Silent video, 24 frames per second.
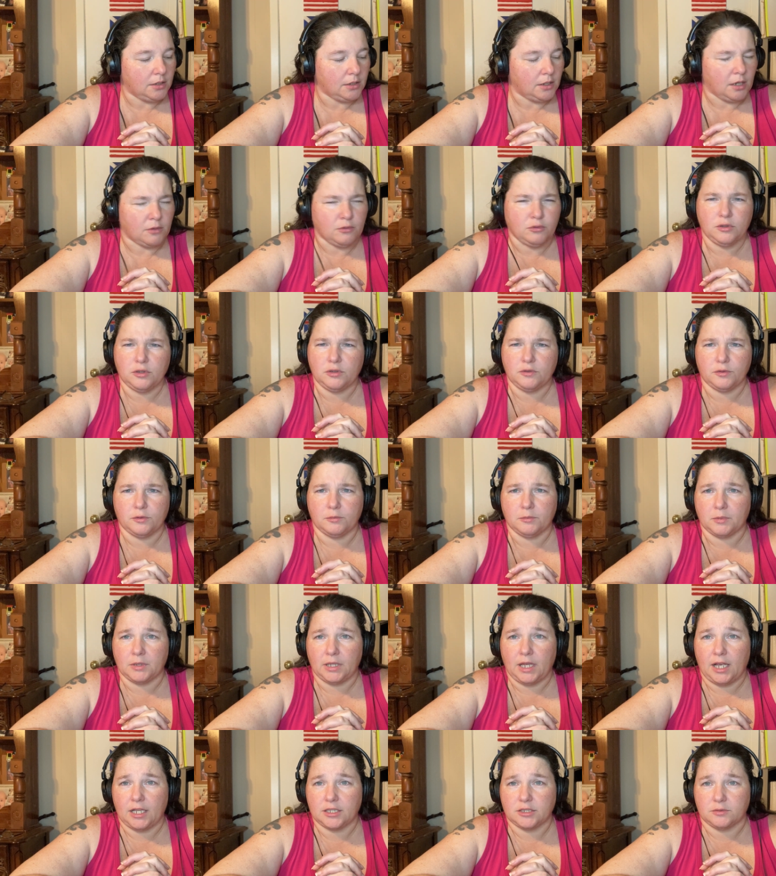I rooted
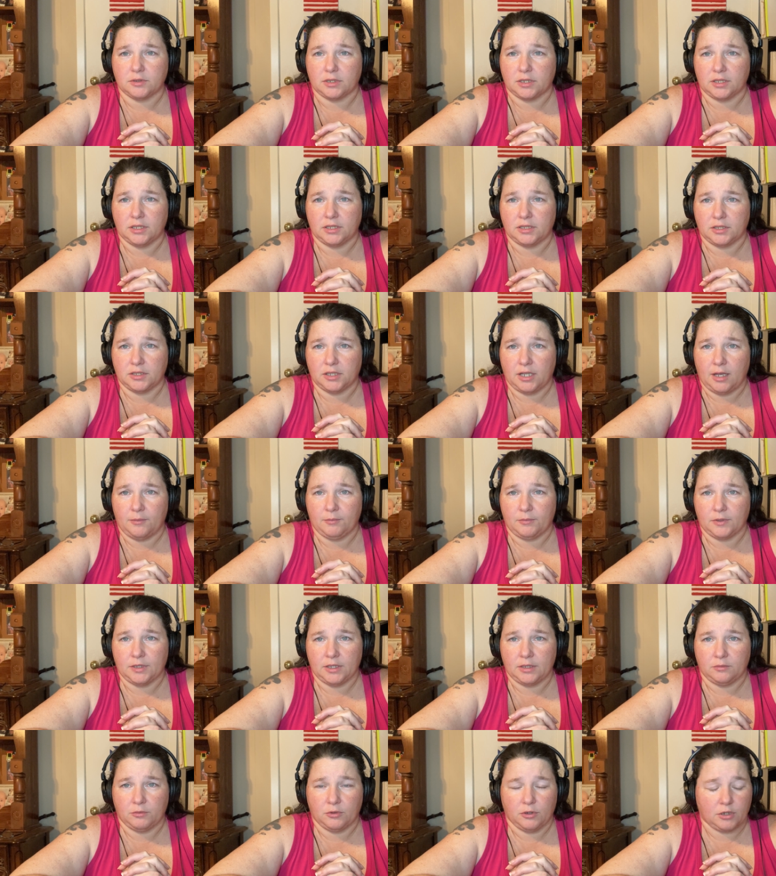from last week. It didn't happen.
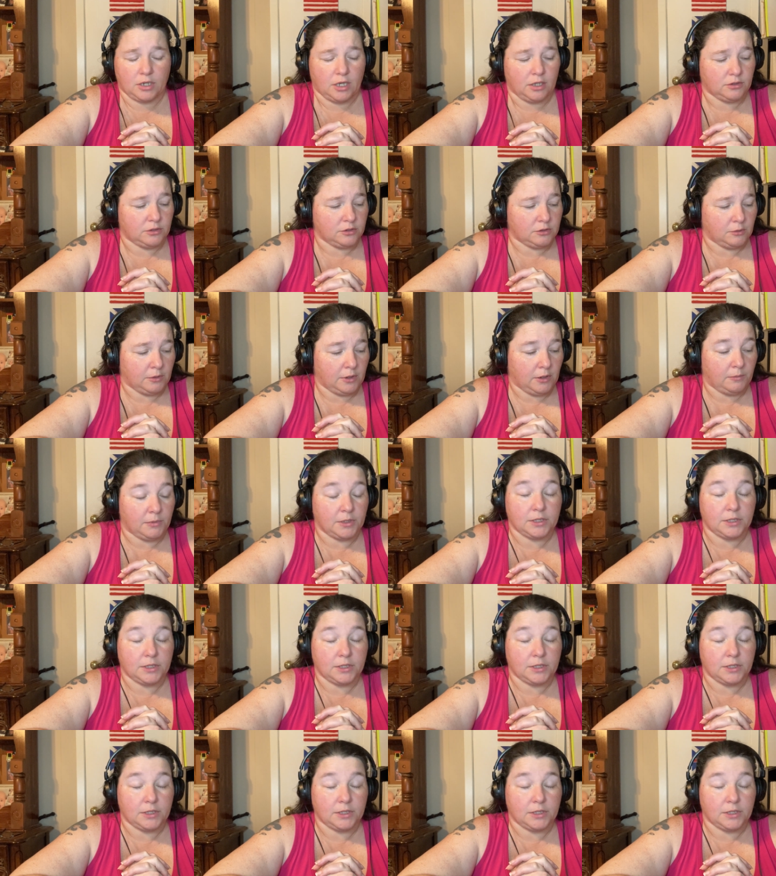Didn't work out so well.